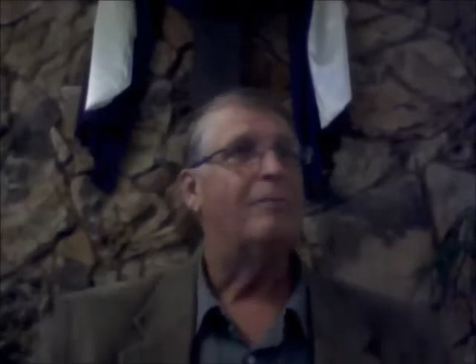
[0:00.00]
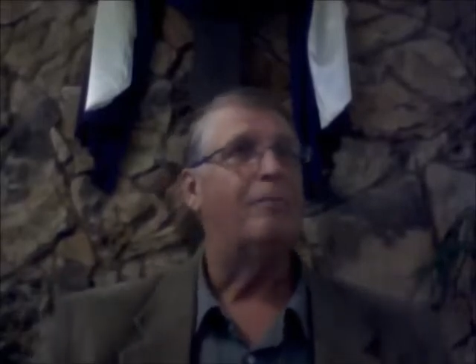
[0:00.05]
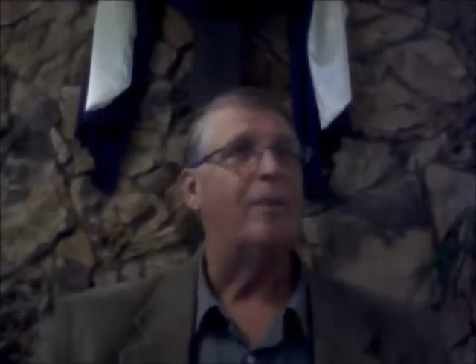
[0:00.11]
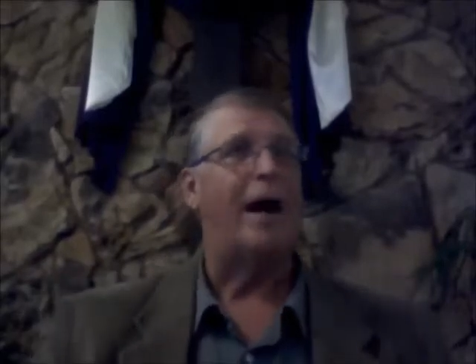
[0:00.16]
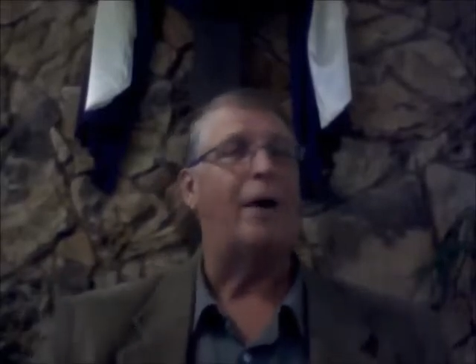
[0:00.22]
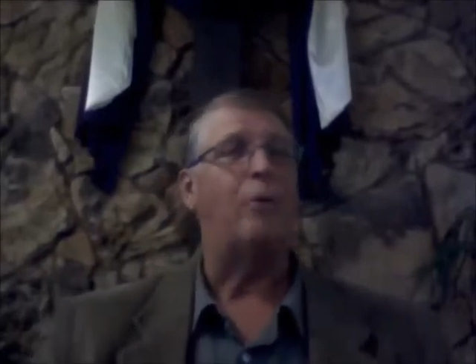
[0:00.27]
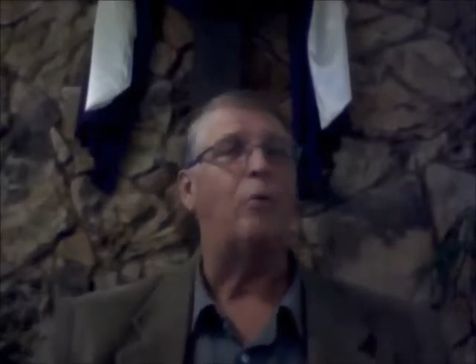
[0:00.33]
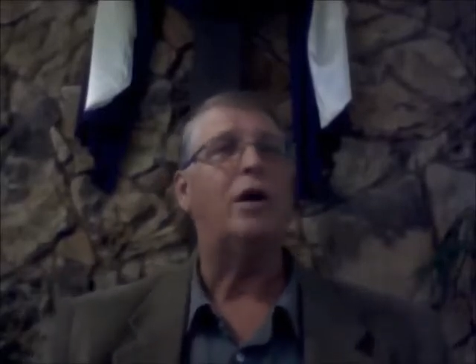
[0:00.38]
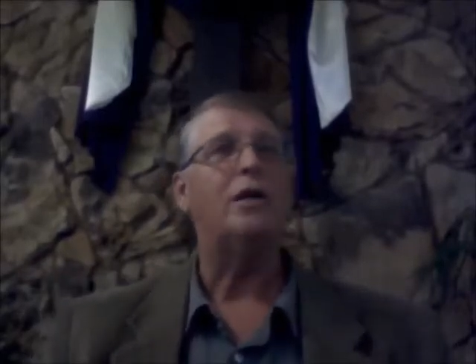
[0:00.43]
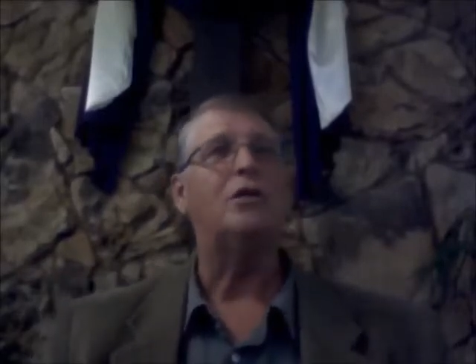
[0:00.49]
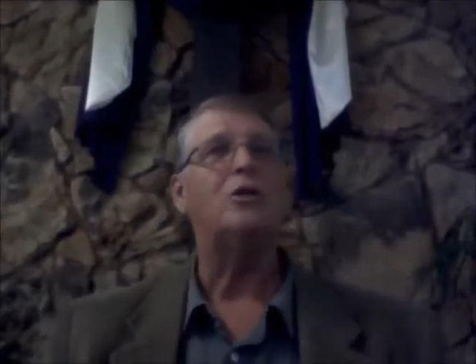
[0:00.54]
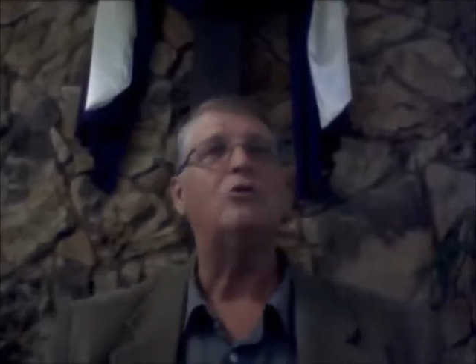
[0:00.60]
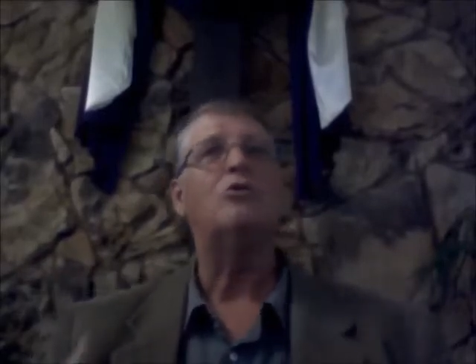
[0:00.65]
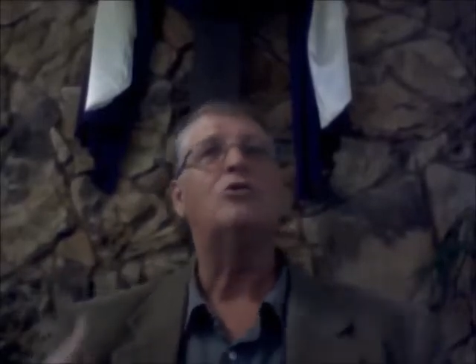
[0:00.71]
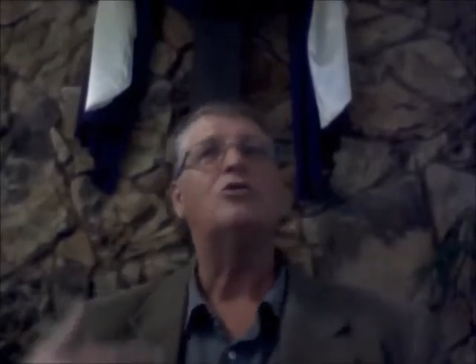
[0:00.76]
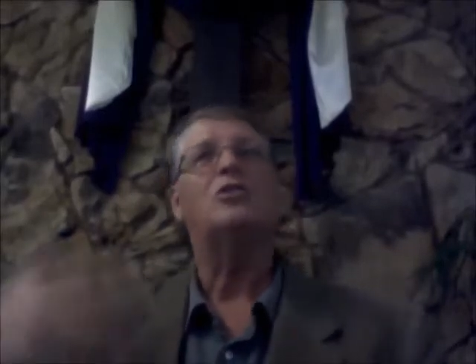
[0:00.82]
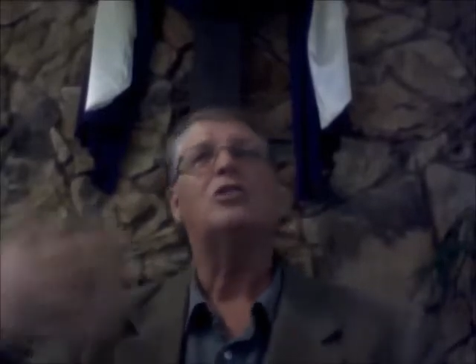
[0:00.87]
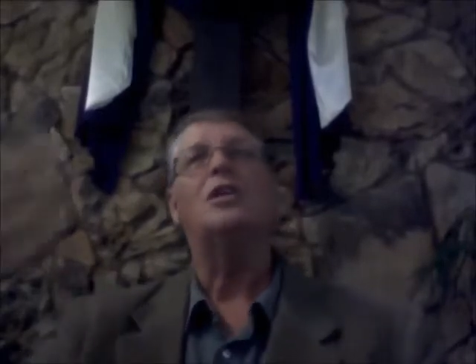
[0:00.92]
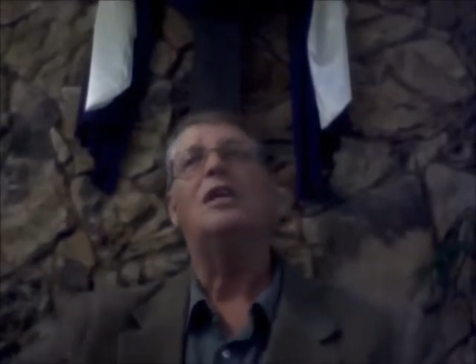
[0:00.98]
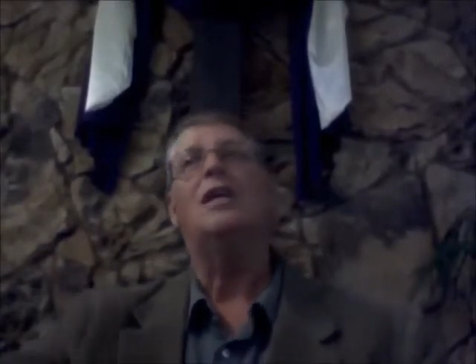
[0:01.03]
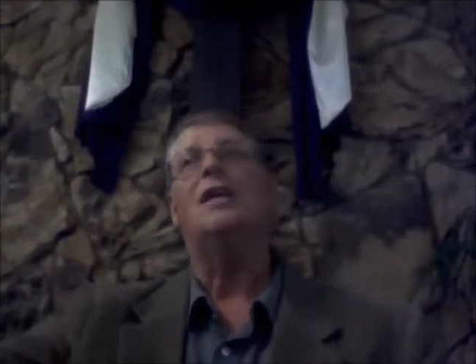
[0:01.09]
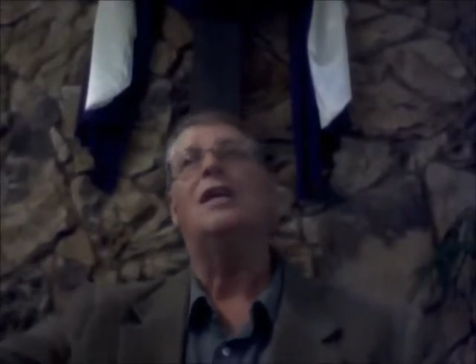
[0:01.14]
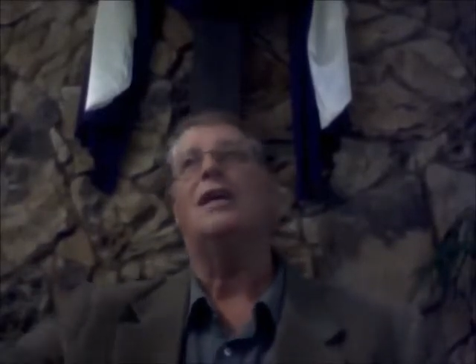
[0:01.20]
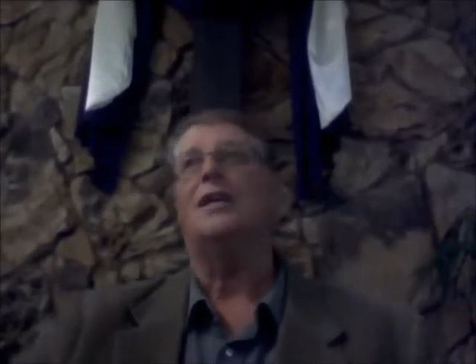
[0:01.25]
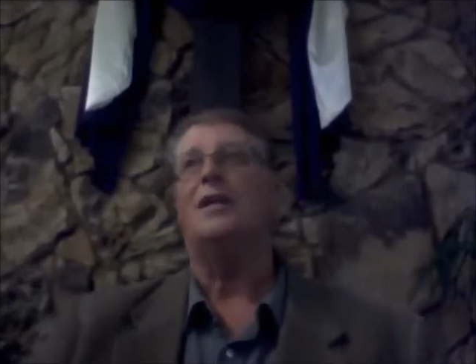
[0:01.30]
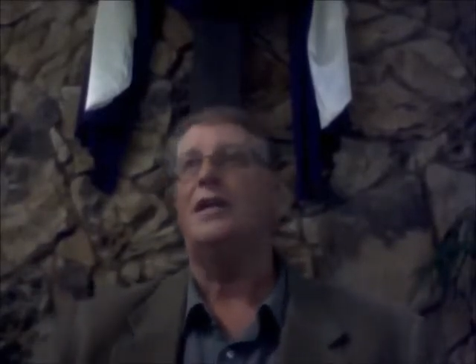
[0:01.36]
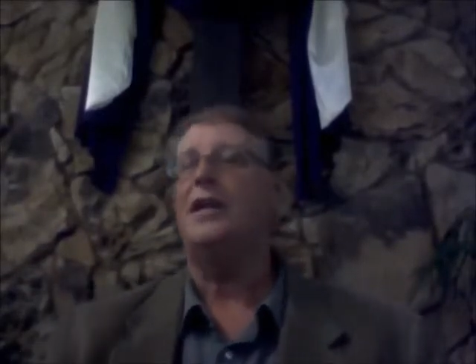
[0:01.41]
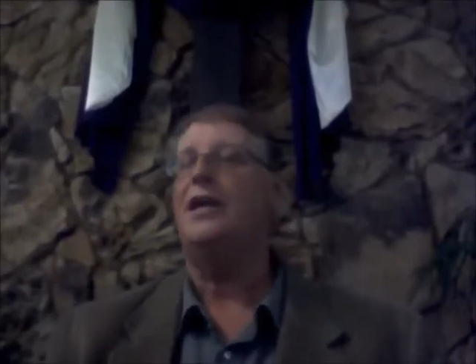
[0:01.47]
by what you
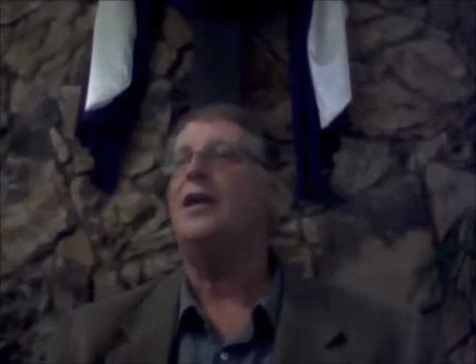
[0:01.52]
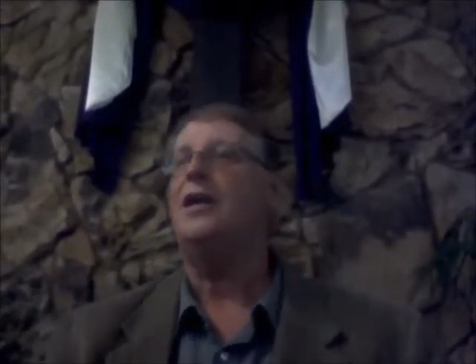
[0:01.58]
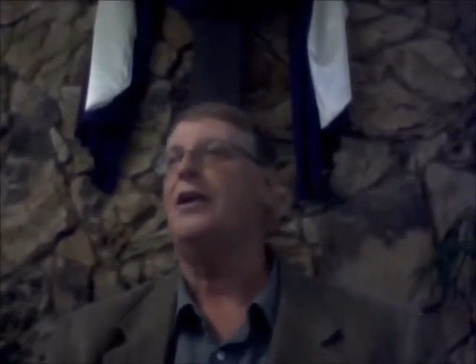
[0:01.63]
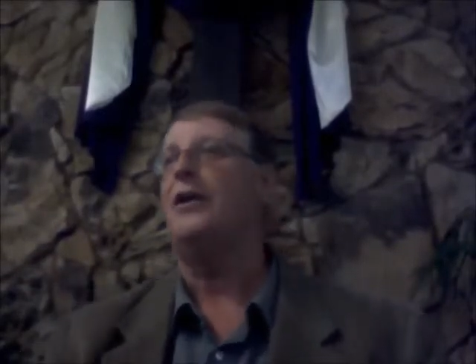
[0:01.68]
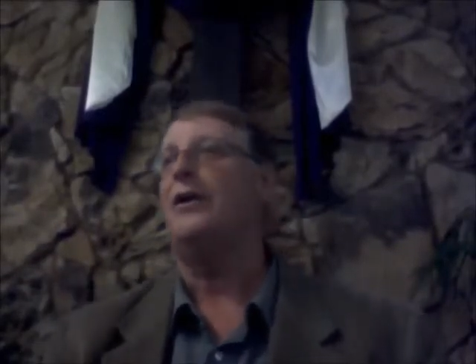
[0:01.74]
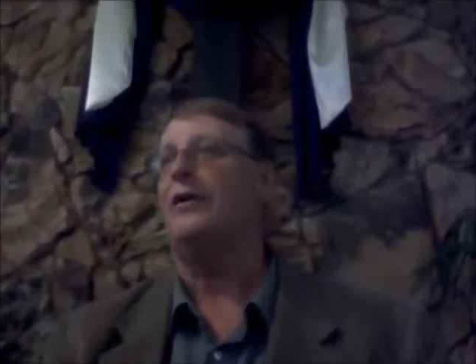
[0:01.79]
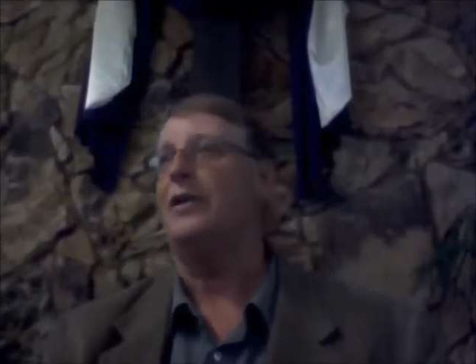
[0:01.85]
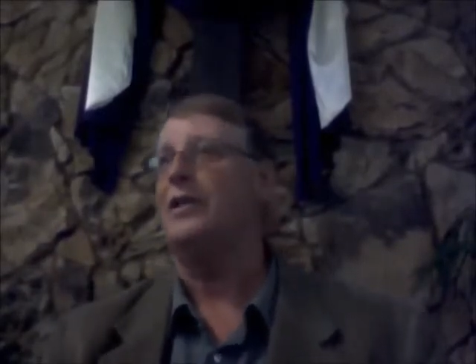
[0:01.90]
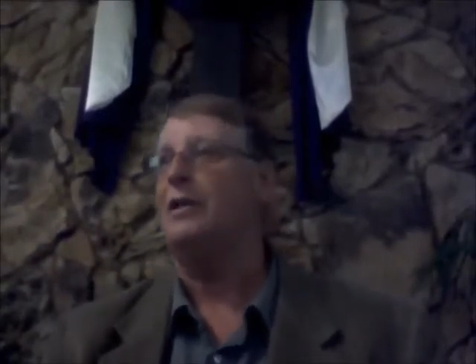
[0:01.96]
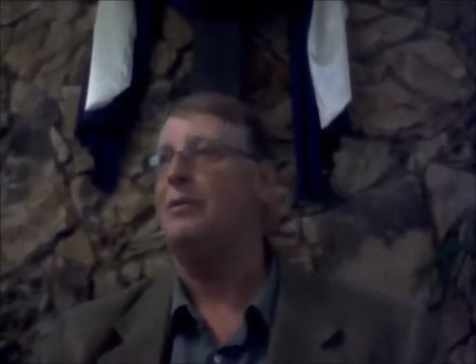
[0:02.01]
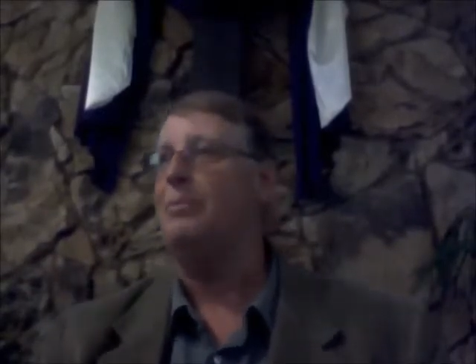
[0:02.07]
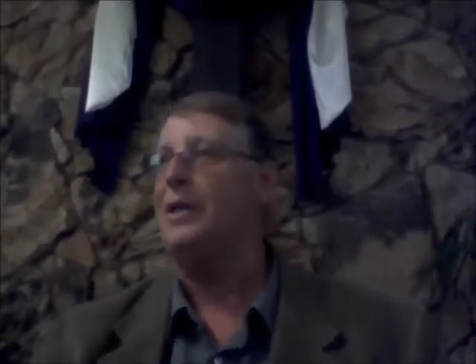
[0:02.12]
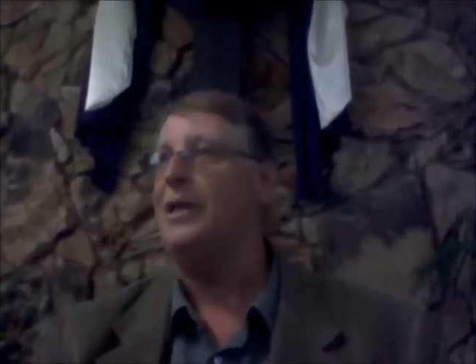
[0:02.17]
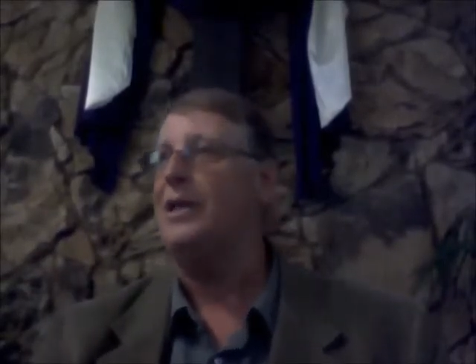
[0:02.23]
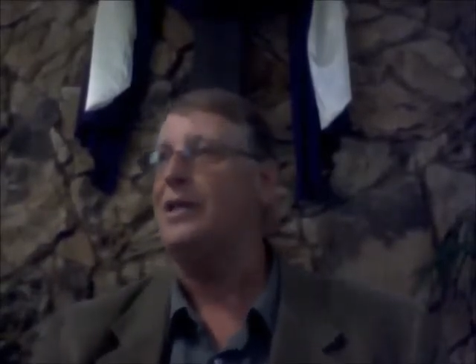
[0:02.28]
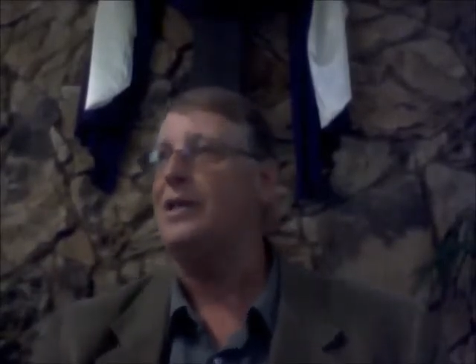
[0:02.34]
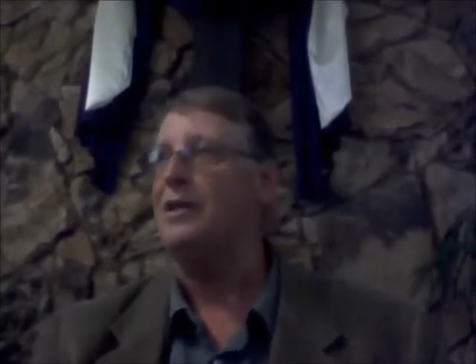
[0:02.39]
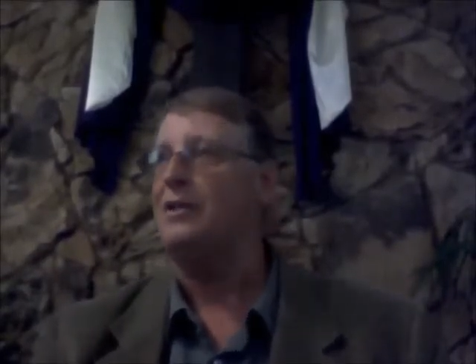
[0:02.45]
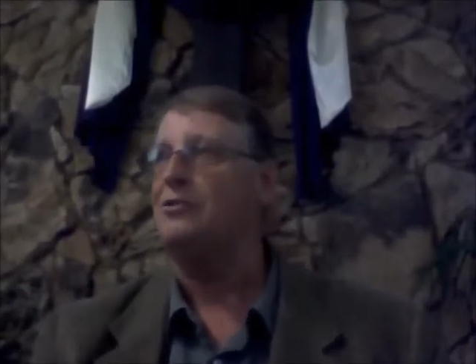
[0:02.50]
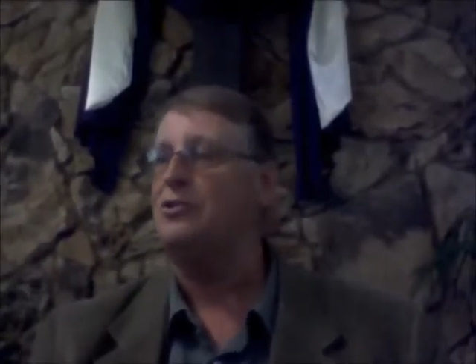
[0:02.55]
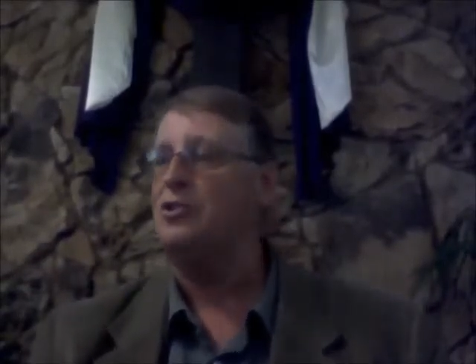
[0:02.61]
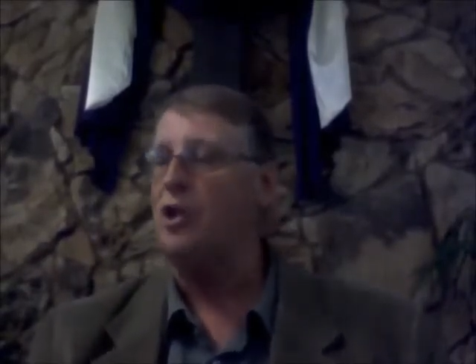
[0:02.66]
see and hear in the media.